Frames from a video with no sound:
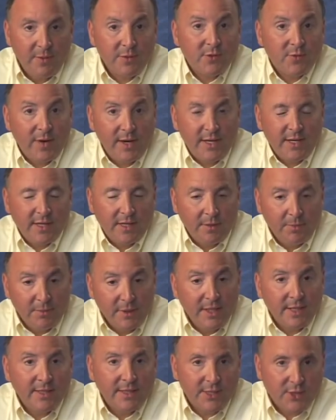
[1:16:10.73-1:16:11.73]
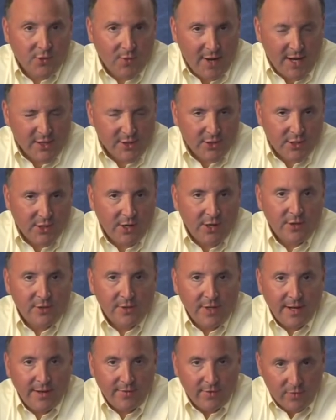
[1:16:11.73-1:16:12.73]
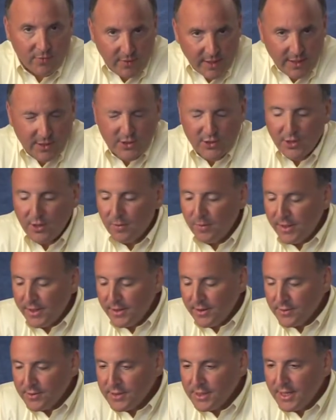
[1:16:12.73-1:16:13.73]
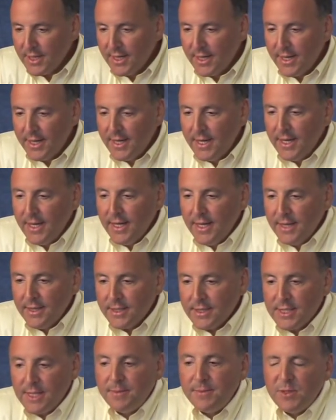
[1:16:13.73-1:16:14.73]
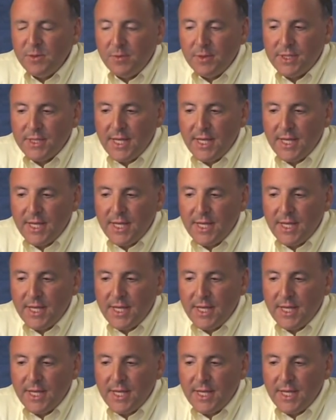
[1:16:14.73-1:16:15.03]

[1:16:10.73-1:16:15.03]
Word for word: was ready to completely scratch his hard drive and reinstall Windows. The symptom was